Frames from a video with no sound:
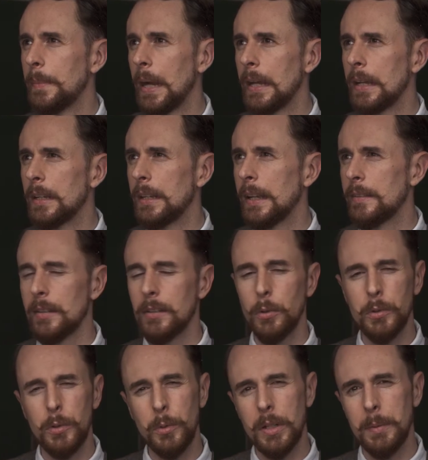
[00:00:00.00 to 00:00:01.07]
I guess I
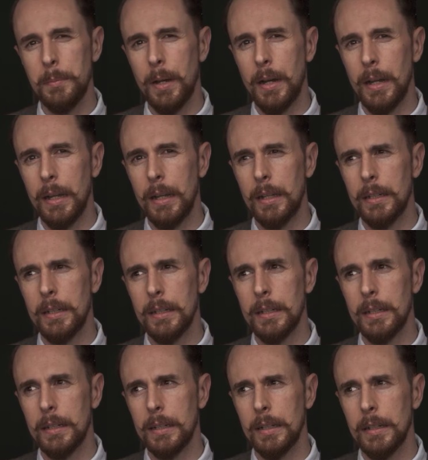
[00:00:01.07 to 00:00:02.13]
told you in my
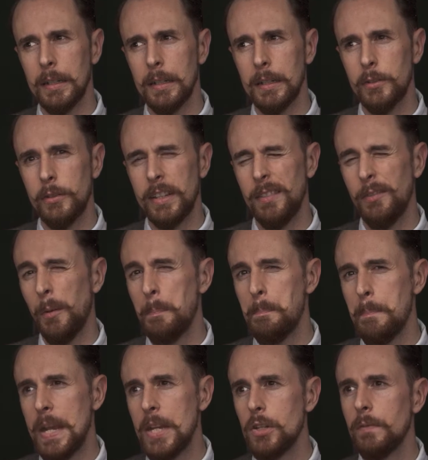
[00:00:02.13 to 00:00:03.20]

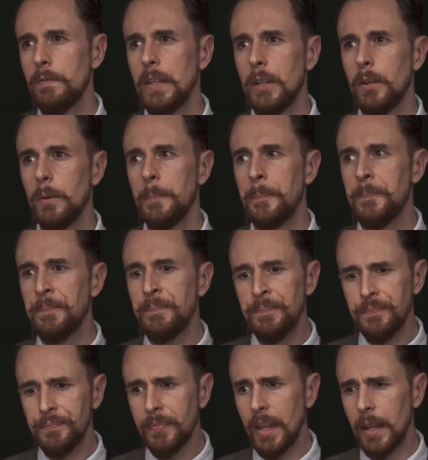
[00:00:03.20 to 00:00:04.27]
transformation video,
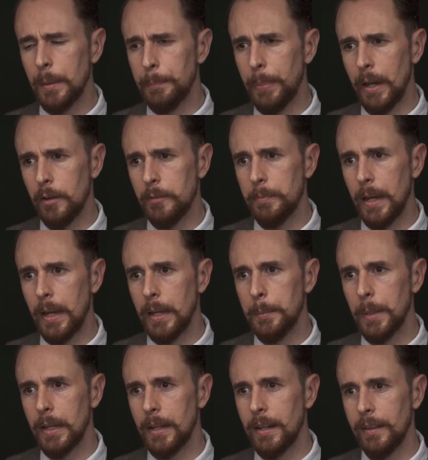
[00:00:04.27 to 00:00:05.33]
part of
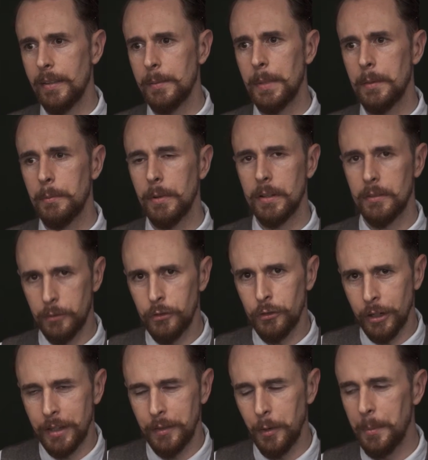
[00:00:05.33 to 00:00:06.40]
my classic menswear
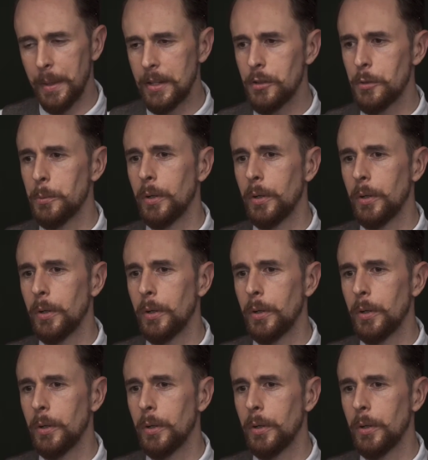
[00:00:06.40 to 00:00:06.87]
transformation